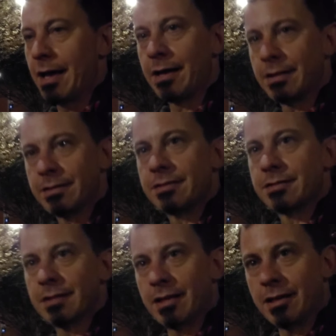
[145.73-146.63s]
and
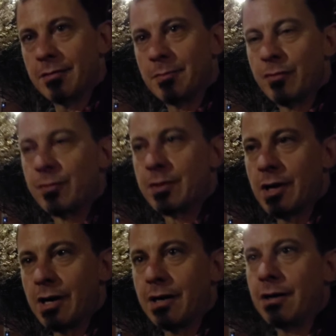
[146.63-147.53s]
uh, moved
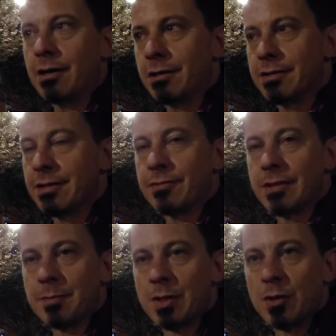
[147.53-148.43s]
ourselves
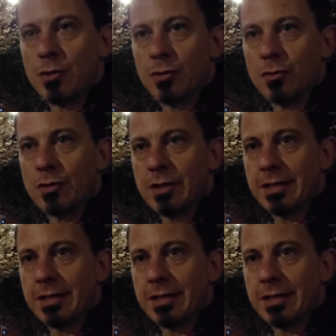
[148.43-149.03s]
up to